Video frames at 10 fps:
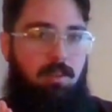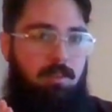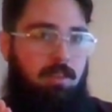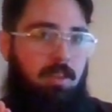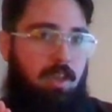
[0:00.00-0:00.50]

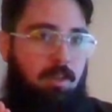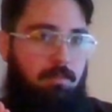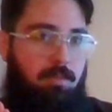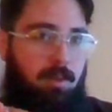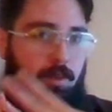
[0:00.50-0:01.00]
In the
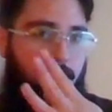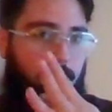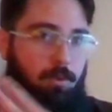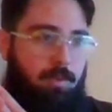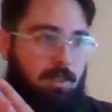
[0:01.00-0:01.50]
game, there are
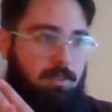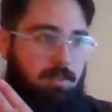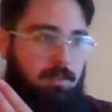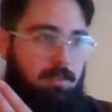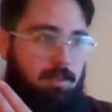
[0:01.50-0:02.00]
4
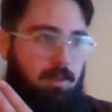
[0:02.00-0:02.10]
phases.